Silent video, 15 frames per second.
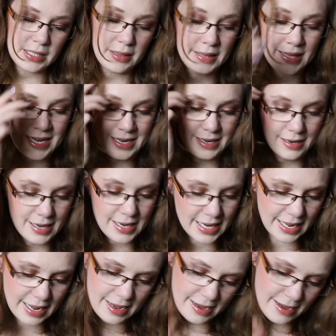Then I
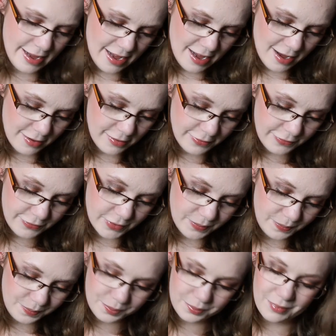have
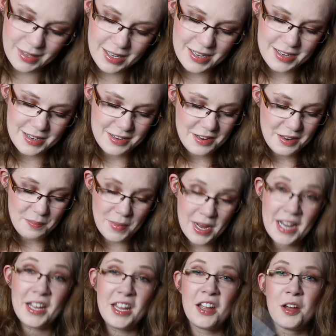
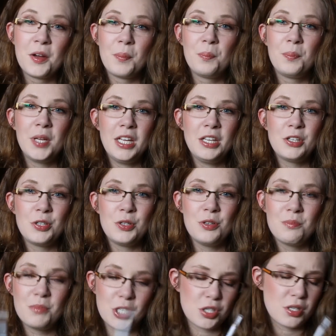my P2
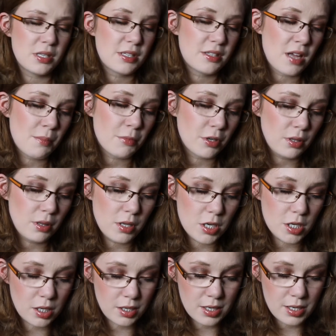Mission Summer
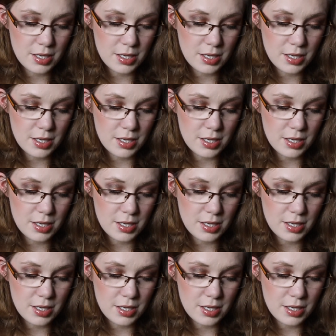Look